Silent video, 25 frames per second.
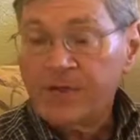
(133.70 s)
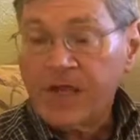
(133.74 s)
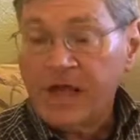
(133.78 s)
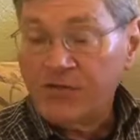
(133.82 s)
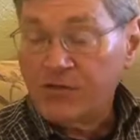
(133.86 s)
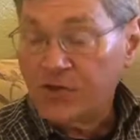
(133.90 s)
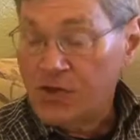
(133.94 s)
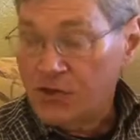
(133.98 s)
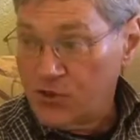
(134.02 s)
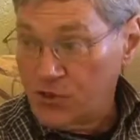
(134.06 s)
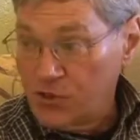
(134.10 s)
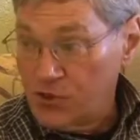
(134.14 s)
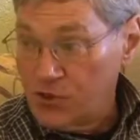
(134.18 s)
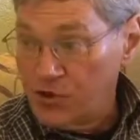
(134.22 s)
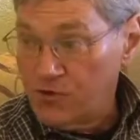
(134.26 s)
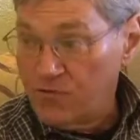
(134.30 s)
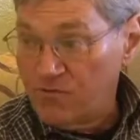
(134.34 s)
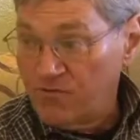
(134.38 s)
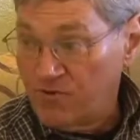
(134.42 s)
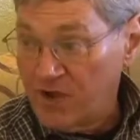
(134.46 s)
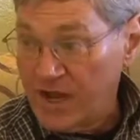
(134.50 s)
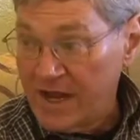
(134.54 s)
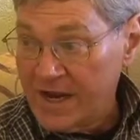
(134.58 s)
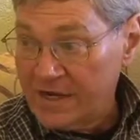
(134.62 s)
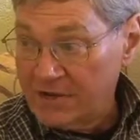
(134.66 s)
And the third
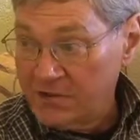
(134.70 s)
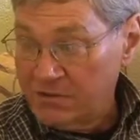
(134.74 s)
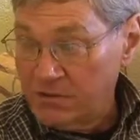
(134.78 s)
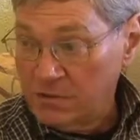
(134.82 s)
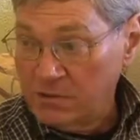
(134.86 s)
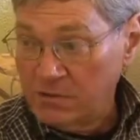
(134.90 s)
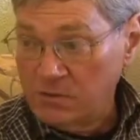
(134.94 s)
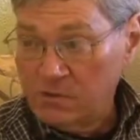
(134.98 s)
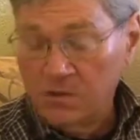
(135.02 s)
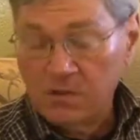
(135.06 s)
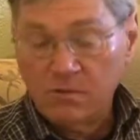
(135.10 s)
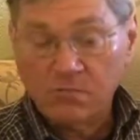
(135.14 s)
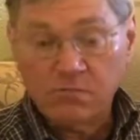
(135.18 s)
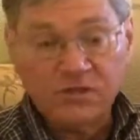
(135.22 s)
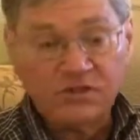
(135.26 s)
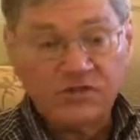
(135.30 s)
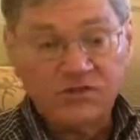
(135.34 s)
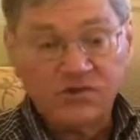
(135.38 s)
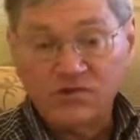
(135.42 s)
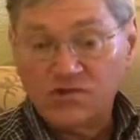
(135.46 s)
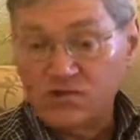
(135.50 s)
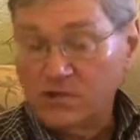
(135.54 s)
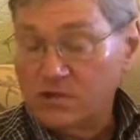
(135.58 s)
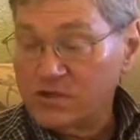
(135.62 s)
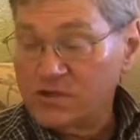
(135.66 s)
factor,
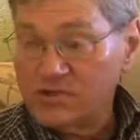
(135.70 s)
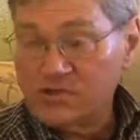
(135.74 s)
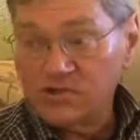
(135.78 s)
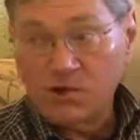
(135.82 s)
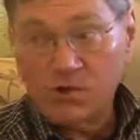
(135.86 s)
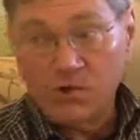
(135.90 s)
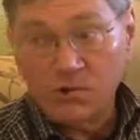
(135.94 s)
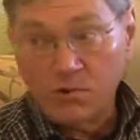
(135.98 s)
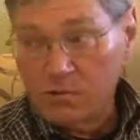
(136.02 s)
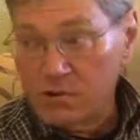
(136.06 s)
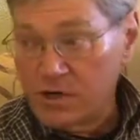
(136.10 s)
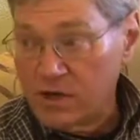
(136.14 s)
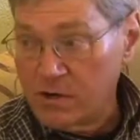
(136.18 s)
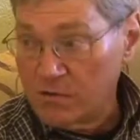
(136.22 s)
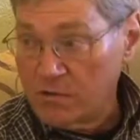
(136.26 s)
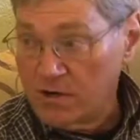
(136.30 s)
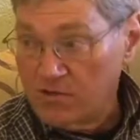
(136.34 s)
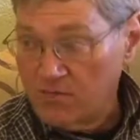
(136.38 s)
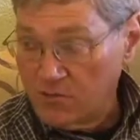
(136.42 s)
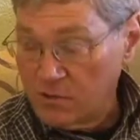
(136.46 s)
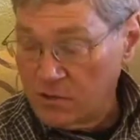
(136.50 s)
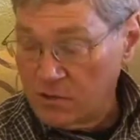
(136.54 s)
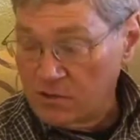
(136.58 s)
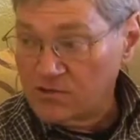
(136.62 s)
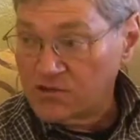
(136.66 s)
which is also
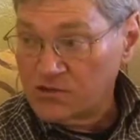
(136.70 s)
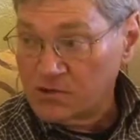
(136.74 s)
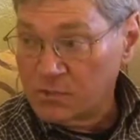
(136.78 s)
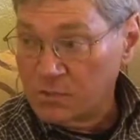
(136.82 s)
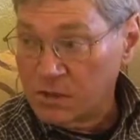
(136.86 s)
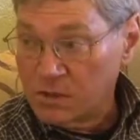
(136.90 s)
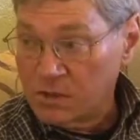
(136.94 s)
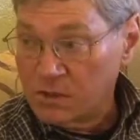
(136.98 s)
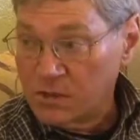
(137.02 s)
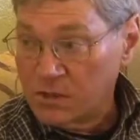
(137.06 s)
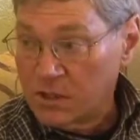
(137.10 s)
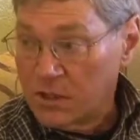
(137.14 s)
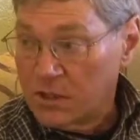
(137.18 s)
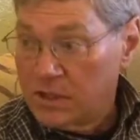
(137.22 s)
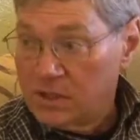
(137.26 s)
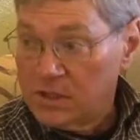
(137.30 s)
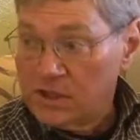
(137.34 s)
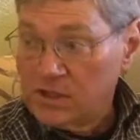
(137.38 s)
irreversible,